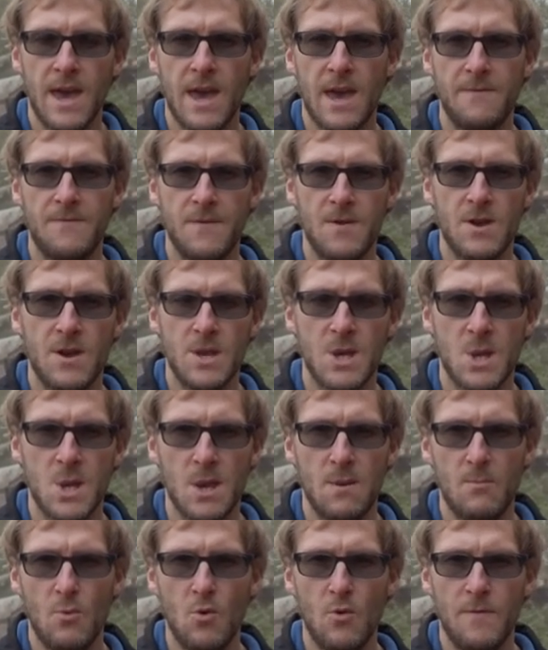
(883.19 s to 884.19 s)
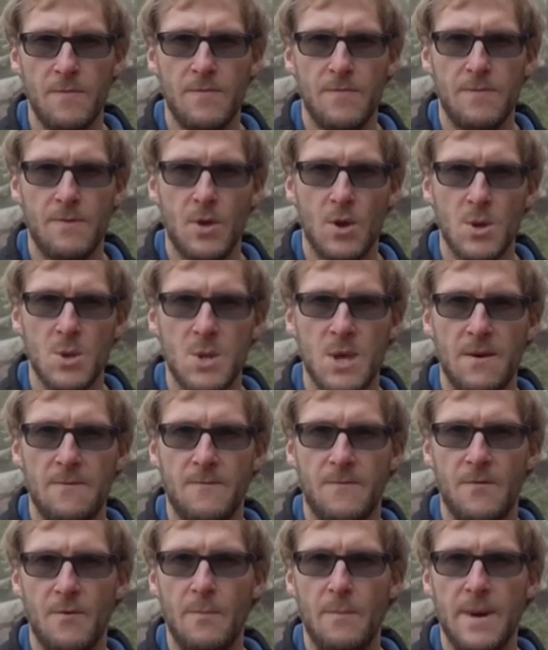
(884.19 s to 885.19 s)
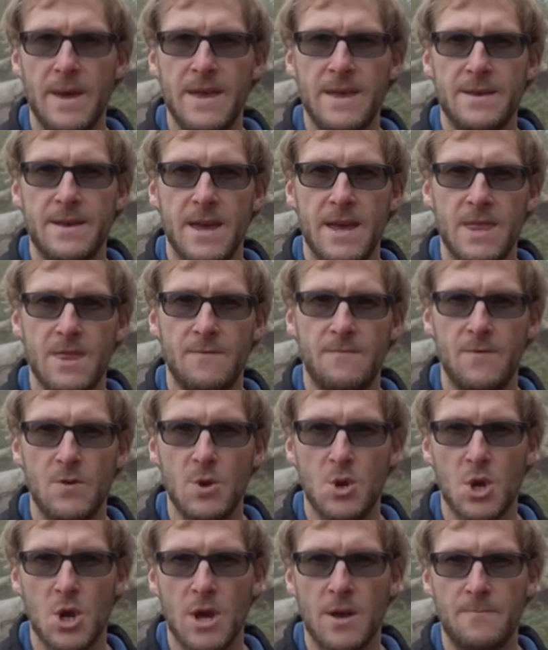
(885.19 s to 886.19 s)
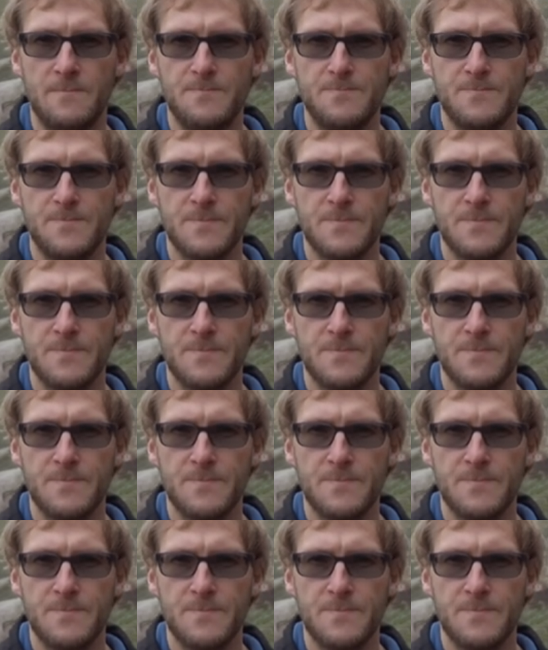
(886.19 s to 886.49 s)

if you'd like to see more content from me in the future.